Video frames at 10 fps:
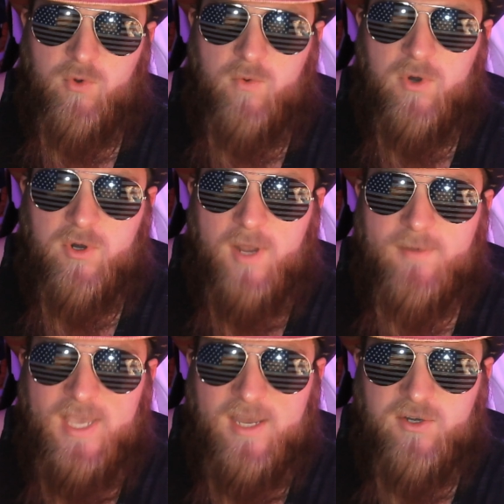war
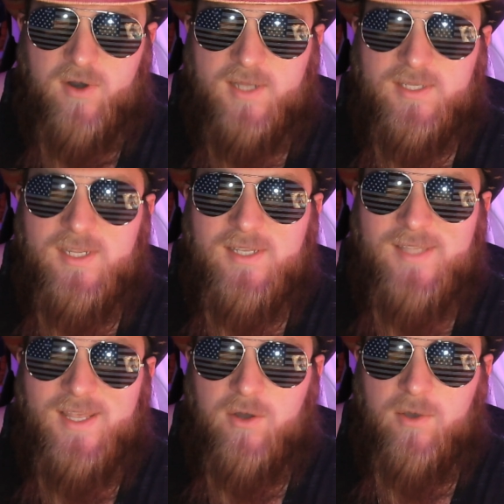crimes and
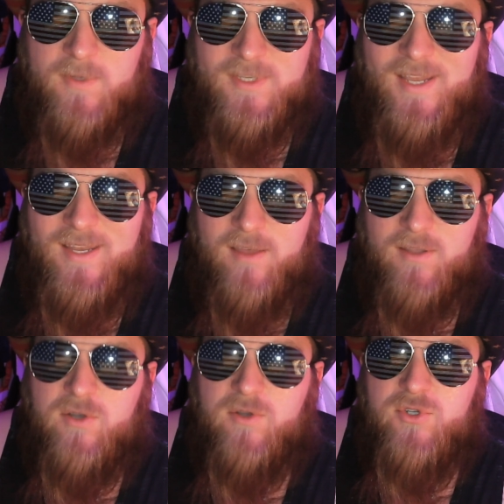atrocities than almost any
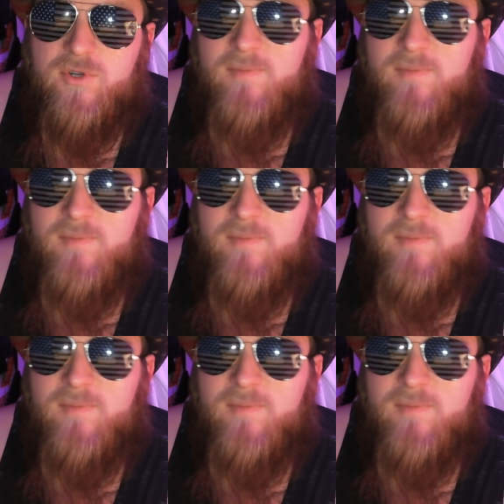other culture